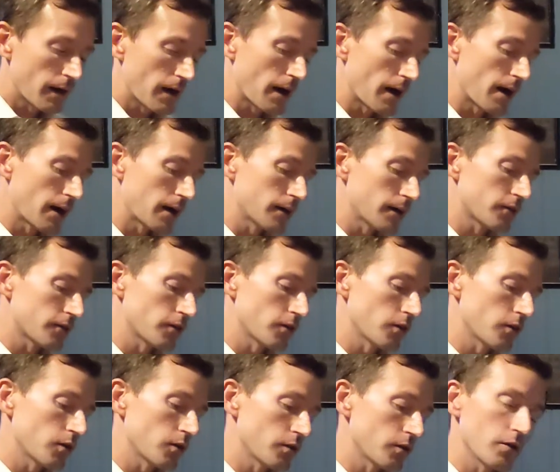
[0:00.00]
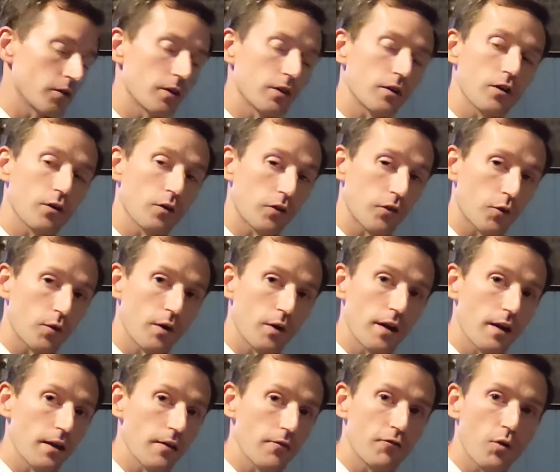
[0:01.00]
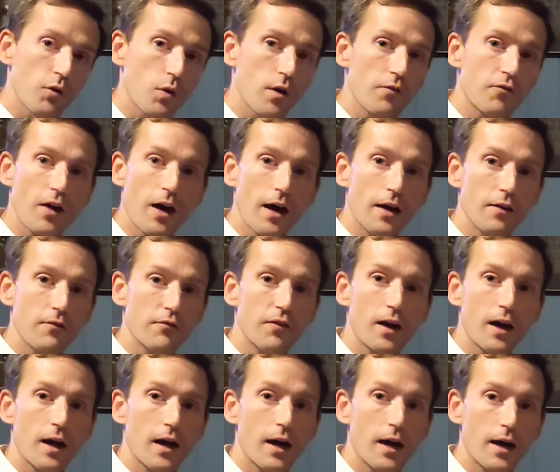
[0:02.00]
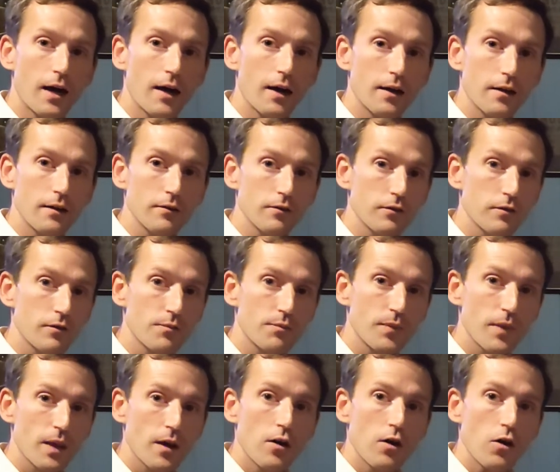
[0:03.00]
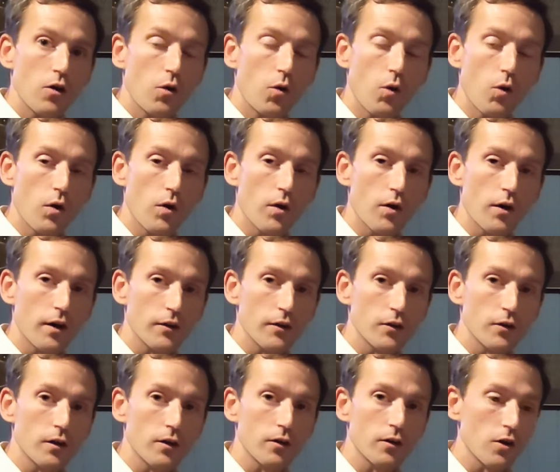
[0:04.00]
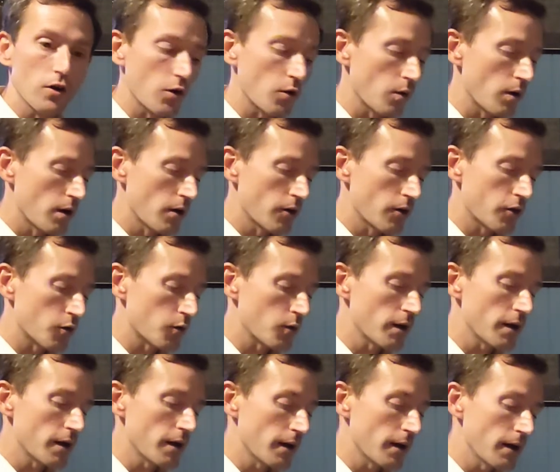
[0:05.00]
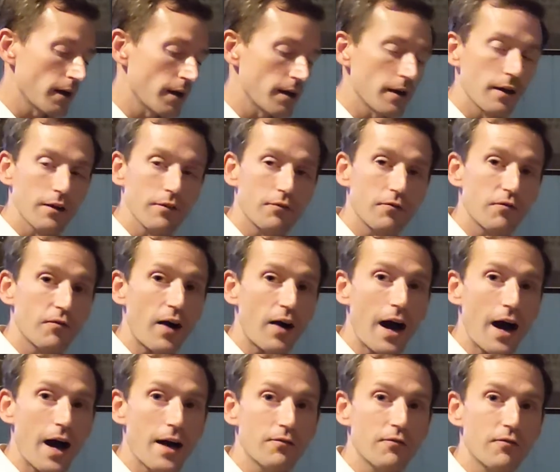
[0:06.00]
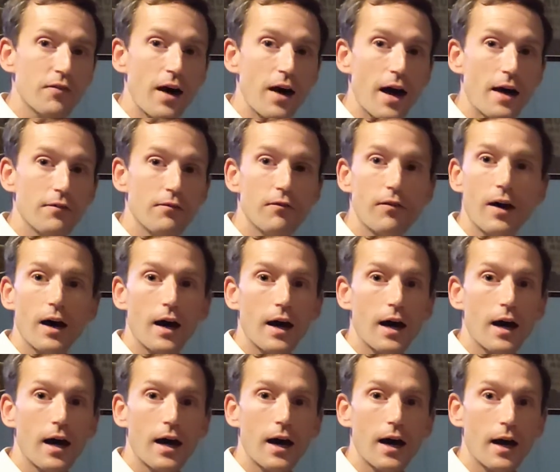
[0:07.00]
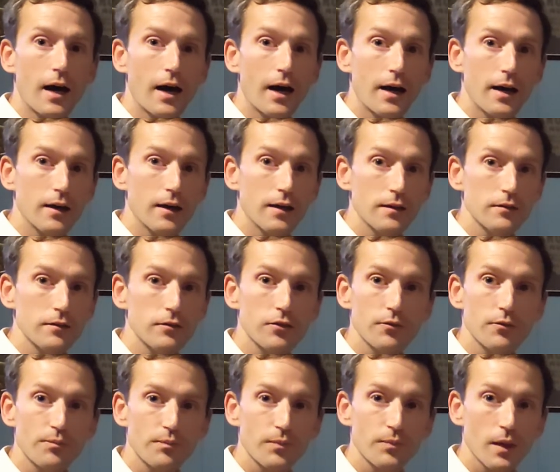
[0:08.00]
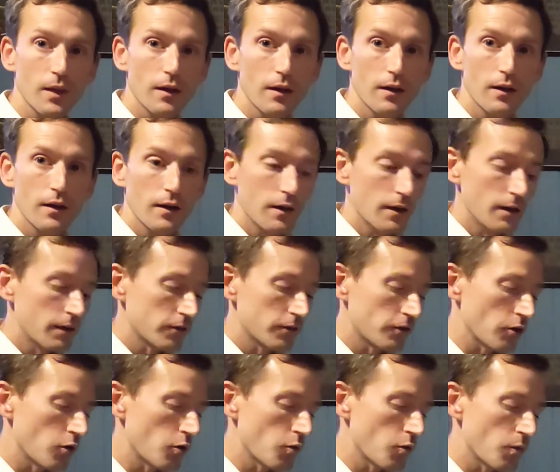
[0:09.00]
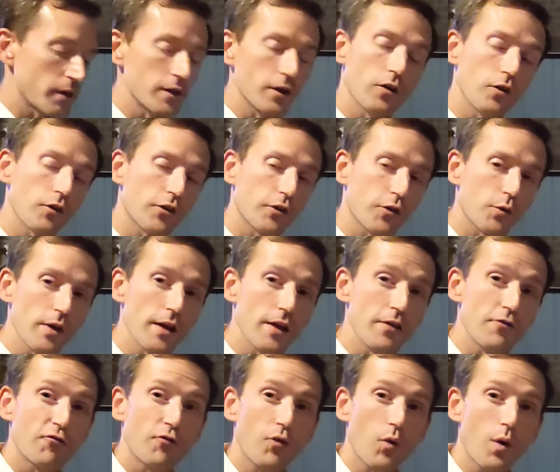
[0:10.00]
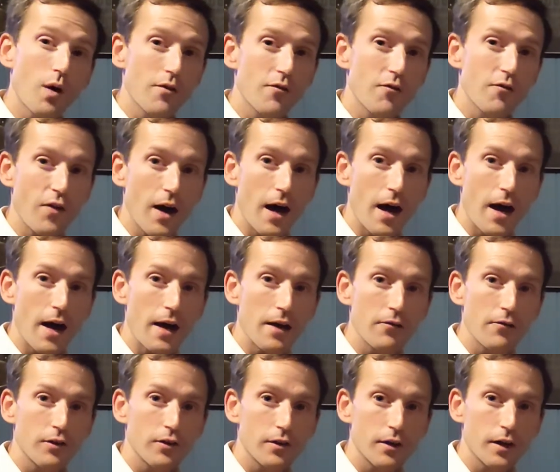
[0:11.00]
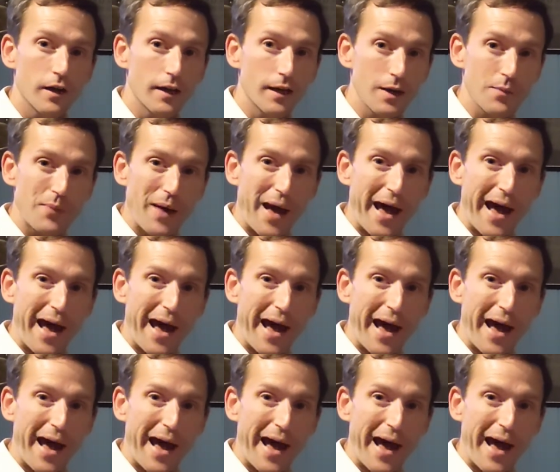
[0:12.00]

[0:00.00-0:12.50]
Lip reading: 5. So you could go 3, 4, 5, 5. Or you could go 3, 5, 5, 5. So when you go 3, 4, 5, you're hitting a